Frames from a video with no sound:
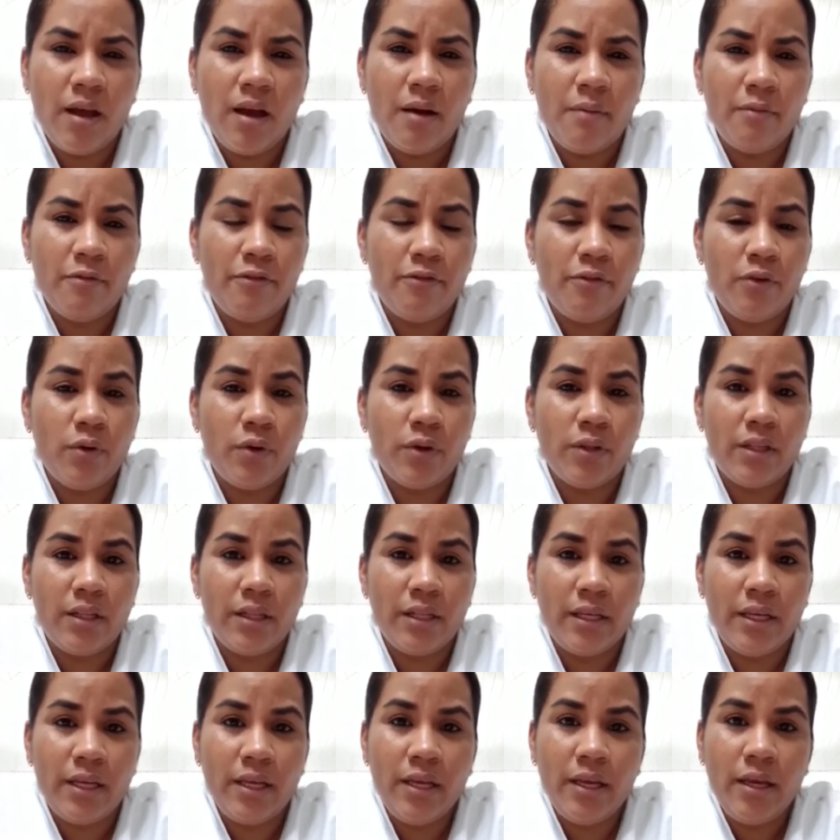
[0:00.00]

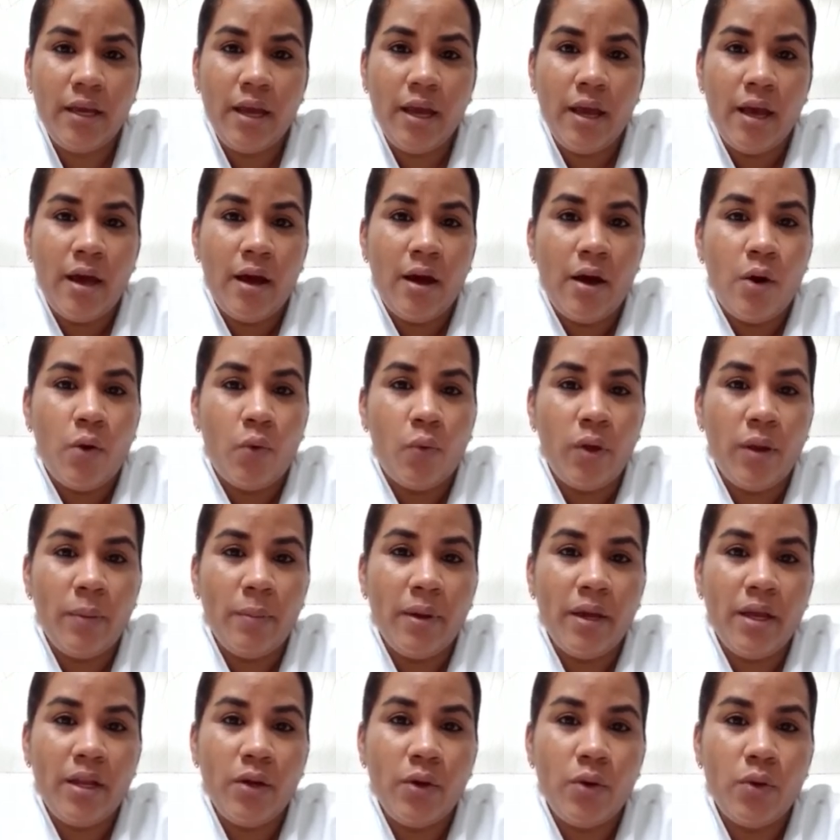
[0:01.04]
Fourthly,
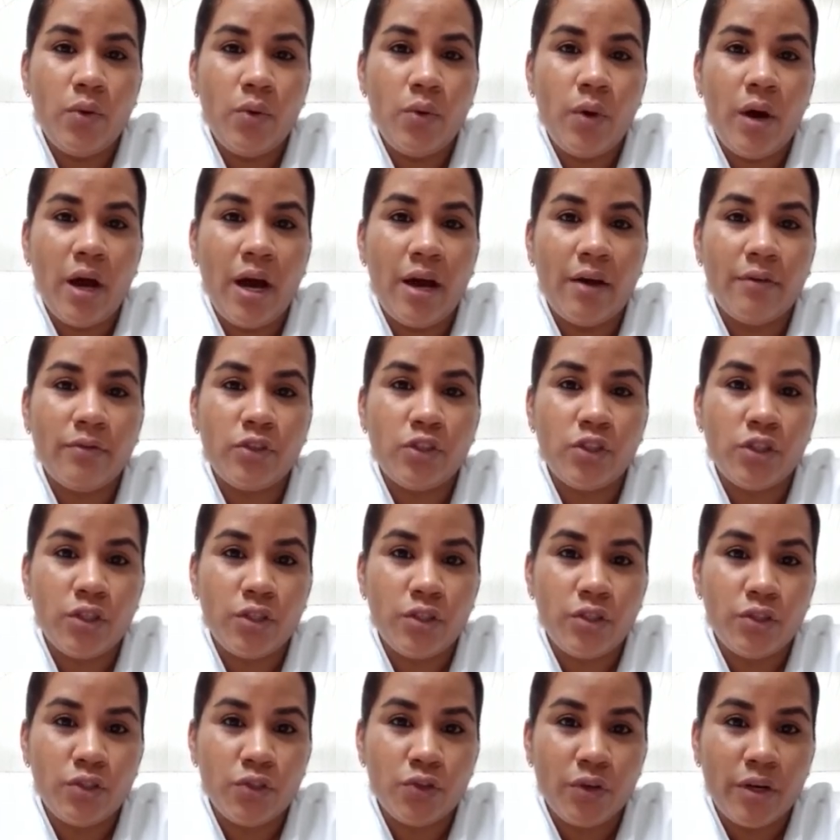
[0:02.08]
women who have
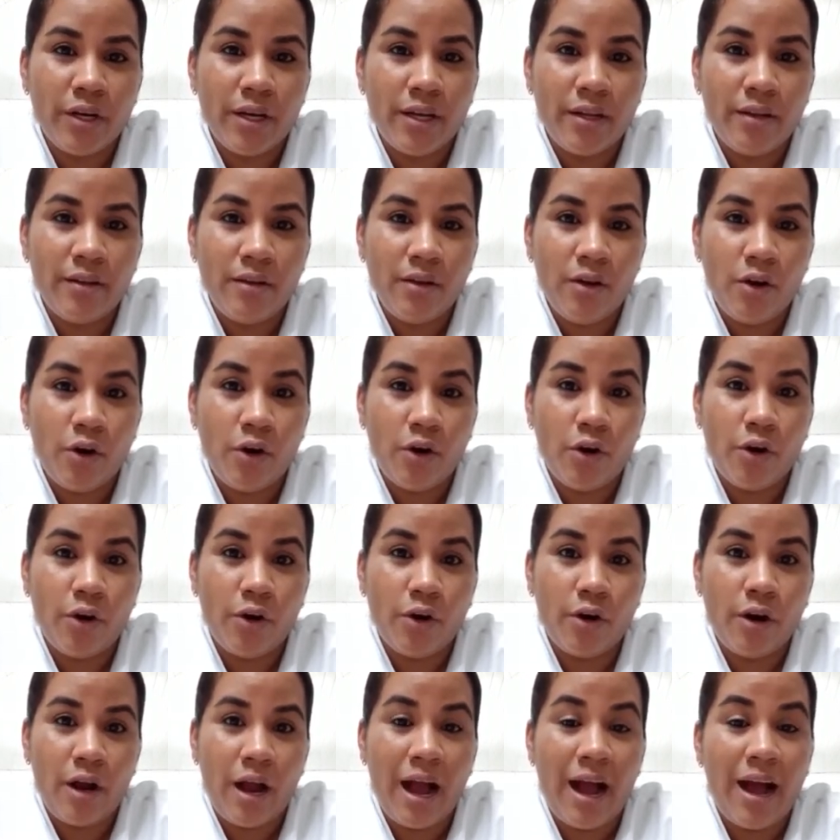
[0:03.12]
children
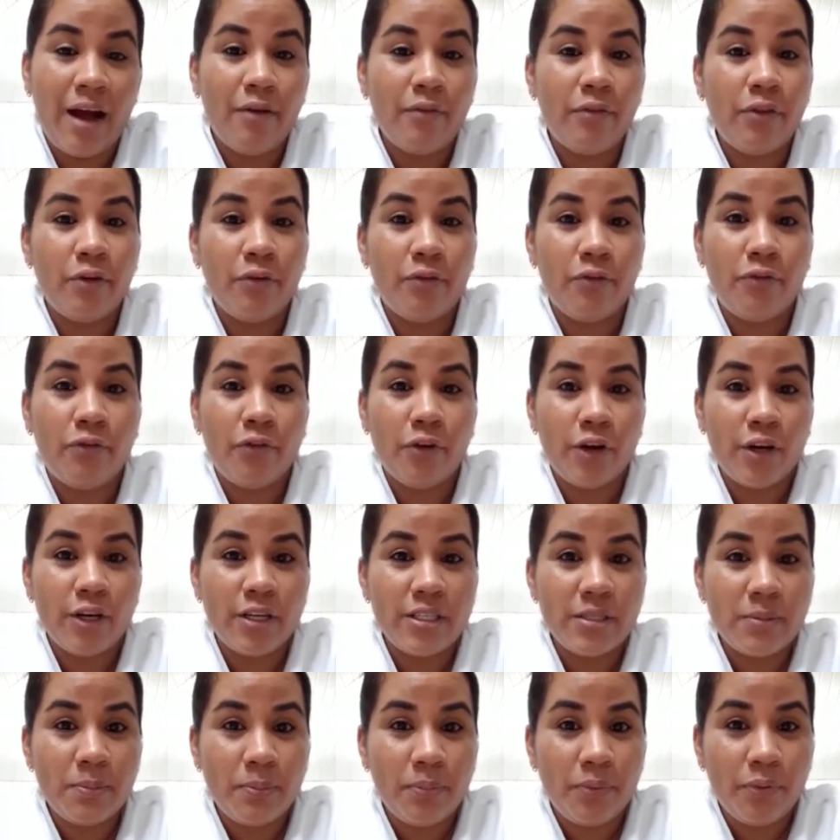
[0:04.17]
or have their
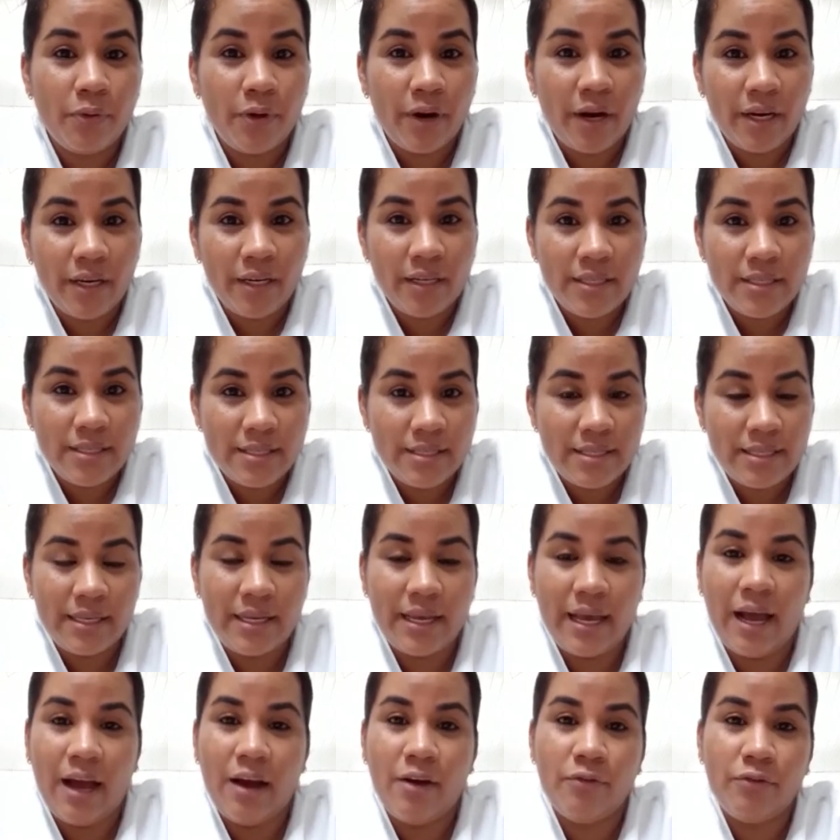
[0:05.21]
first pregnancy
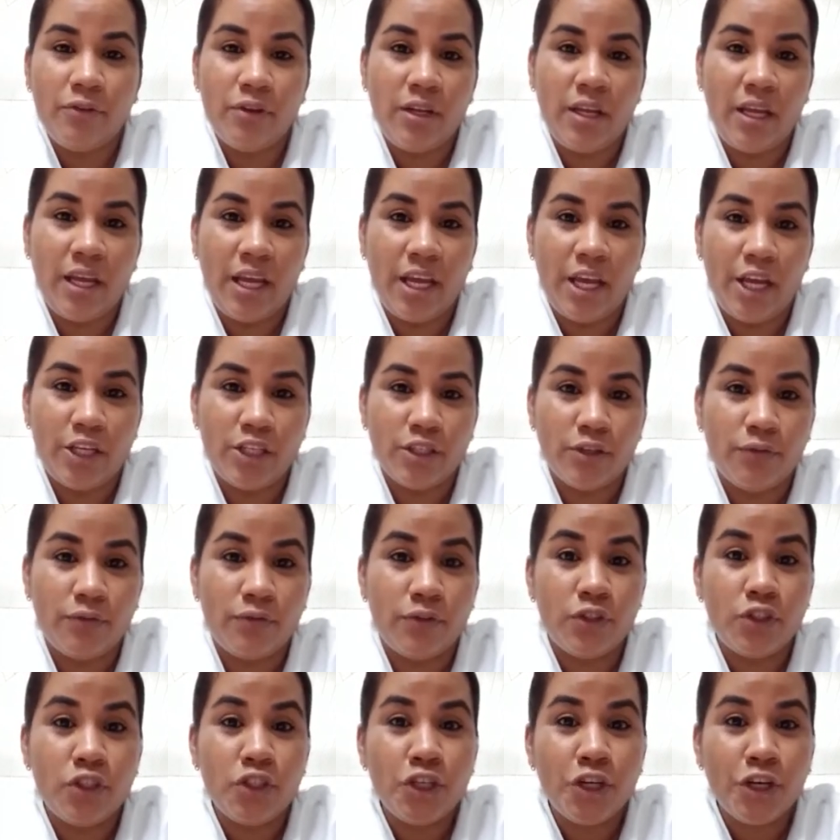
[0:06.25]
after the age of
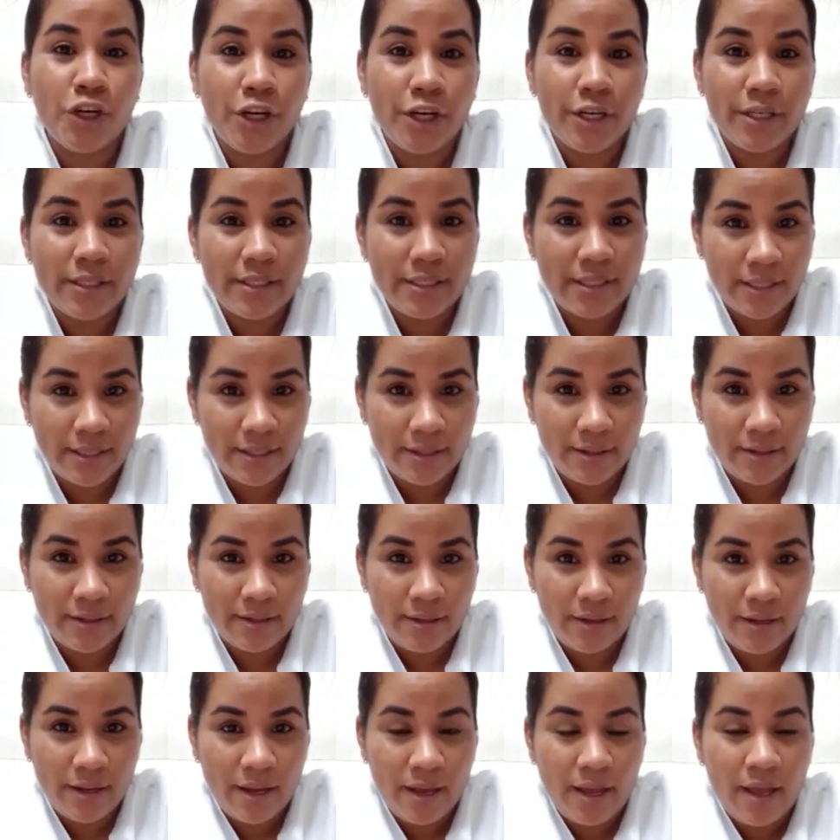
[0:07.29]
30,
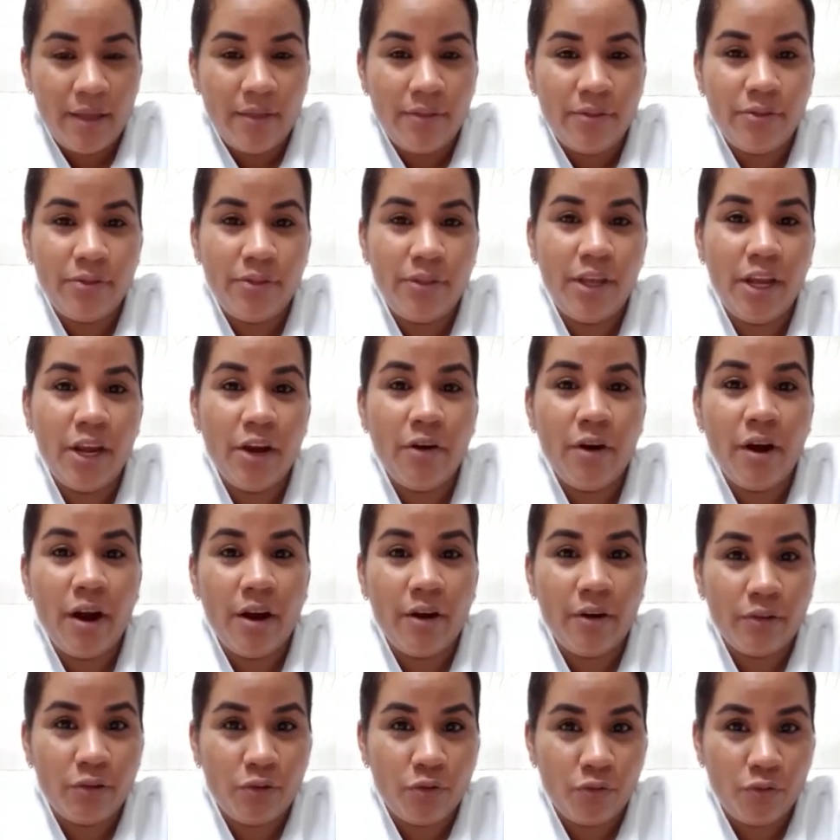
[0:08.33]
they
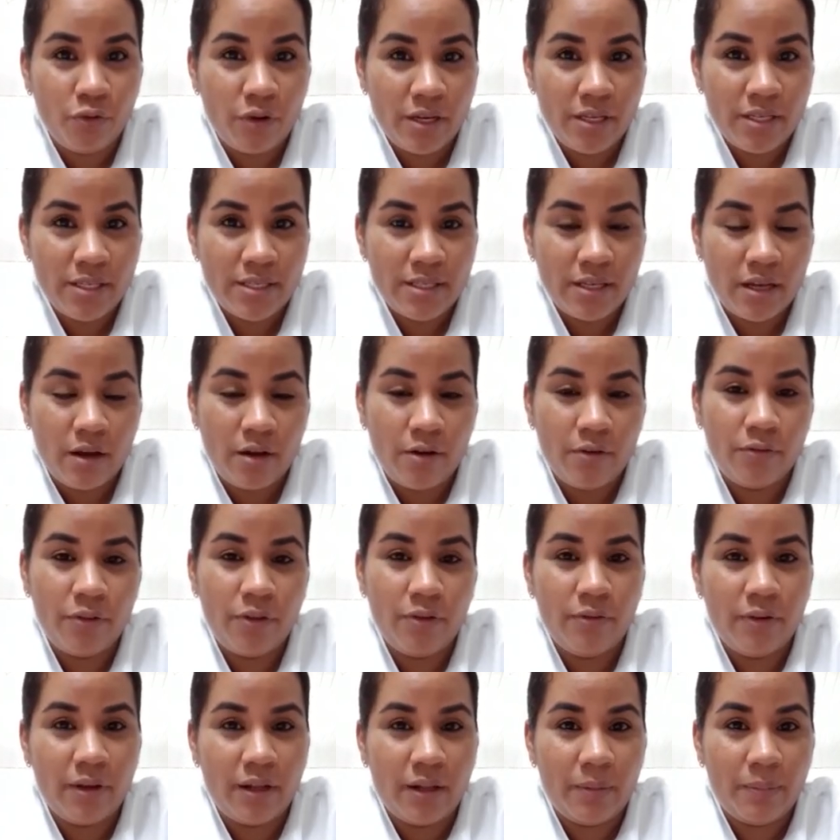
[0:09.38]
are at risk of
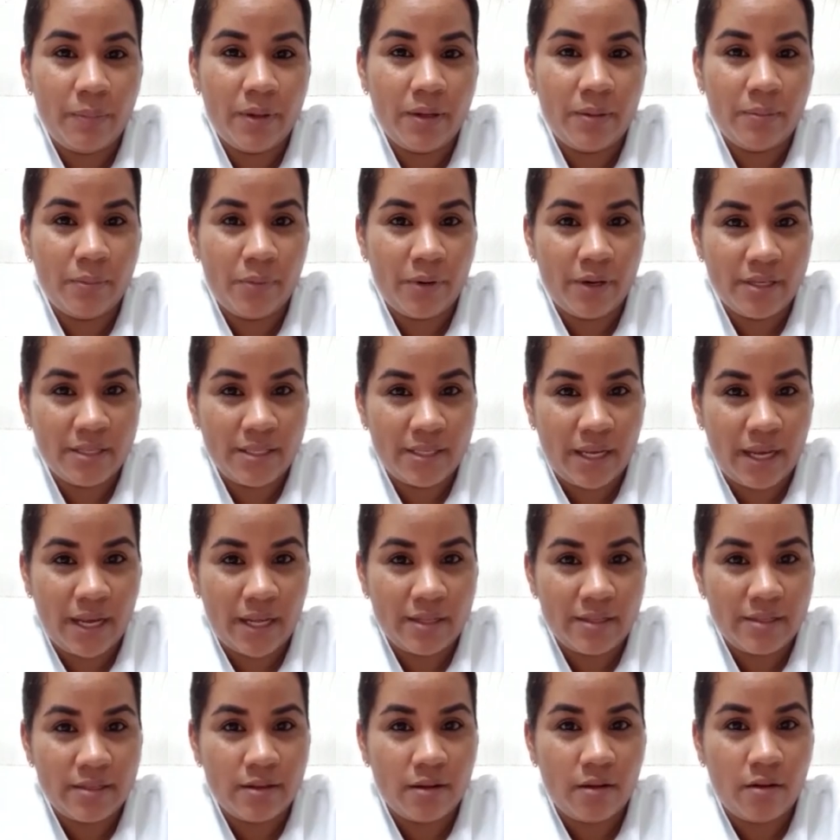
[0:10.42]
developing breast
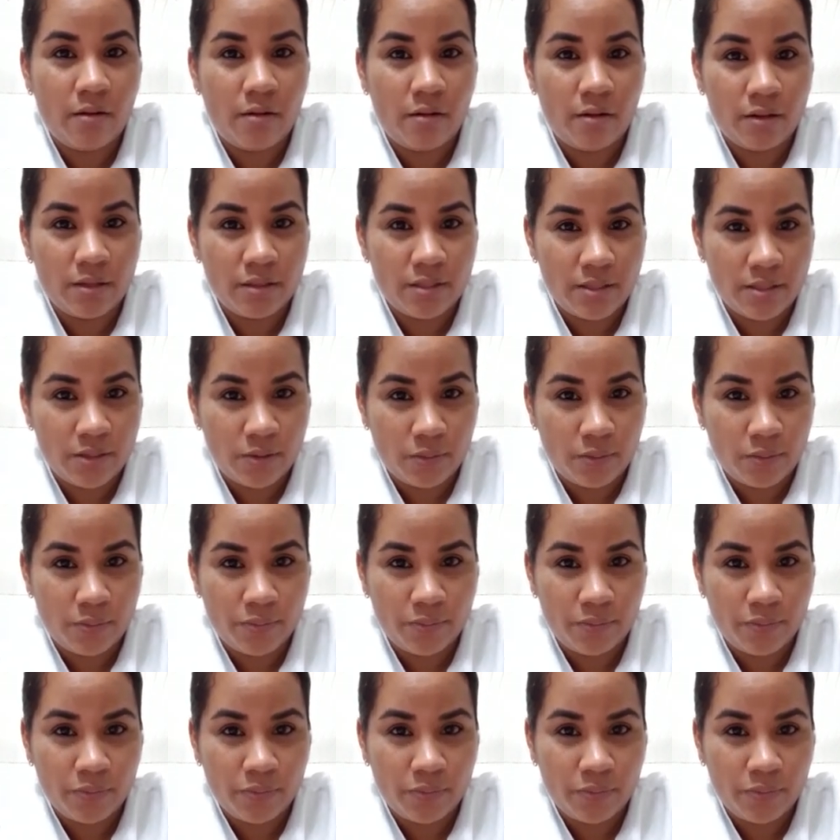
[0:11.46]
cancer also.